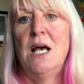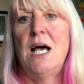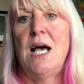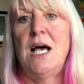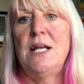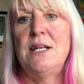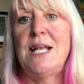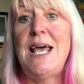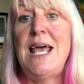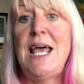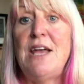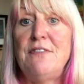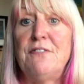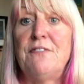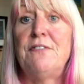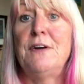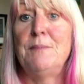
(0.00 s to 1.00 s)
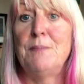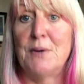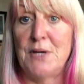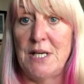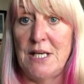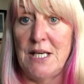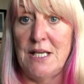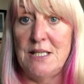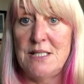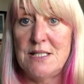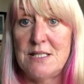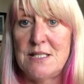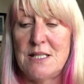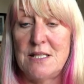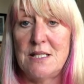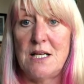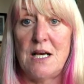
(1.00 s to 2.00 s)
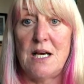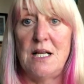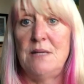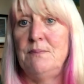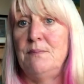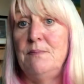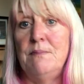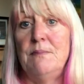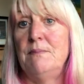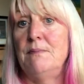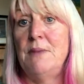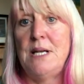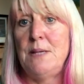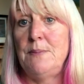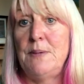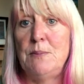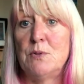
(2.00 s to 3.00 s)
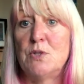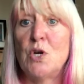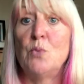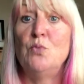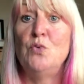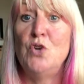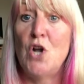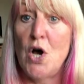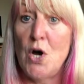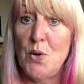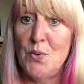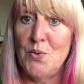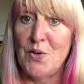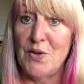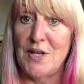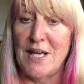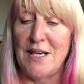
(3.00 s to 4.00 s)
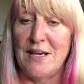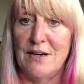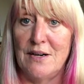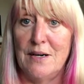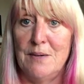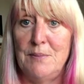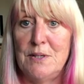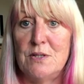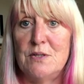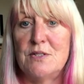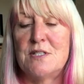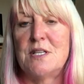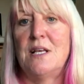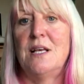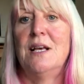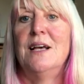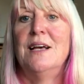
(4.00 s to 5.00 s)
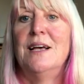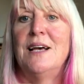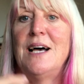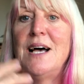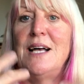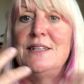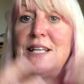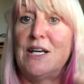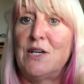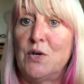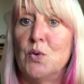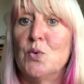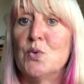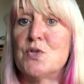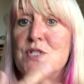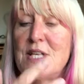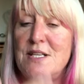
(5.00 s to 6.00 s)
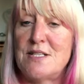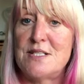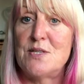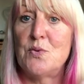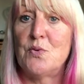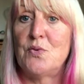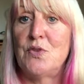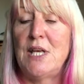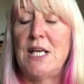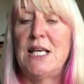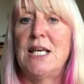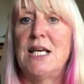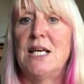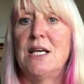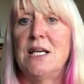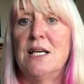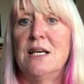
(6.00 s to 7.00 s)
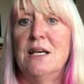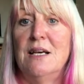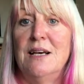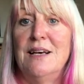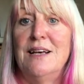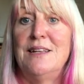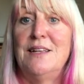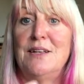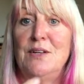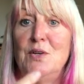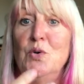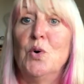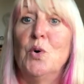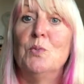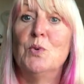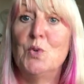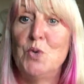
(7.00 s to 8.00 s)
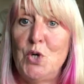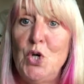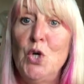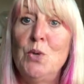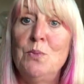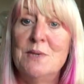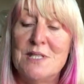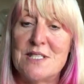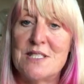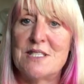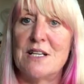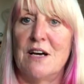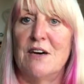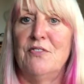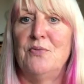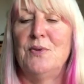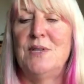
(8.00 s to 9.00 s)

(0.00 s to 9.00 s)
and everybody is, and, and many people don't know that they are, because, the, and of course they're still thinking the normal human stuff.